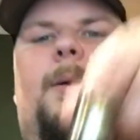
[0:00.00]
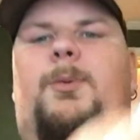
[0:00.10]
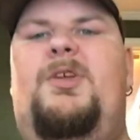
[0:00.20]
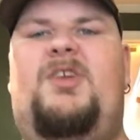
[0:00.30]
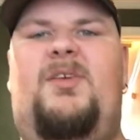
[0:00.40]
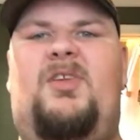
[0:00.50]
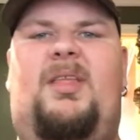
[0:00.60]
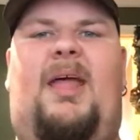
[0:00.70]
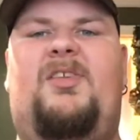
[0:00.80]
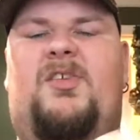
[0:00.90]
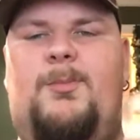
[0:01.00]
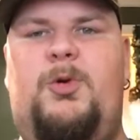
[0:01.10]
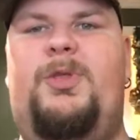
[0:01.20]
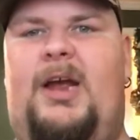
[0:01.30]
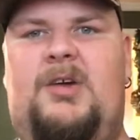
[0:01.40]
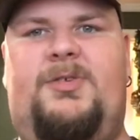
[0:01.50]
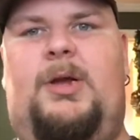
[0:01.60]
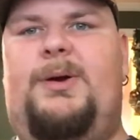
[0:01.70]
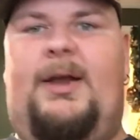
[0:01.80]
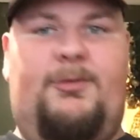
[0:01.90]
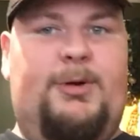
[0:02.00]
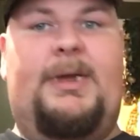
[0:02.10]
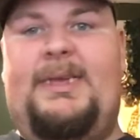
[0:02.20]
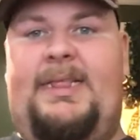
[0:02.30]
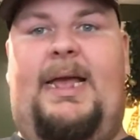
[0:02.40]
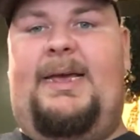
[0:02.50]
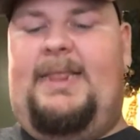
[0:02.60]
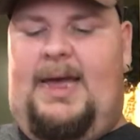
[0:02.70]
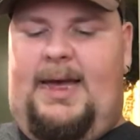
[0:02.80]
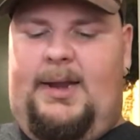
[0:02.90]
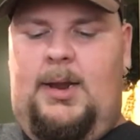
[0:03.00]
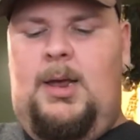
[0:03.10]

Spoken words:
which gives it that smooth airflow, and I really like that.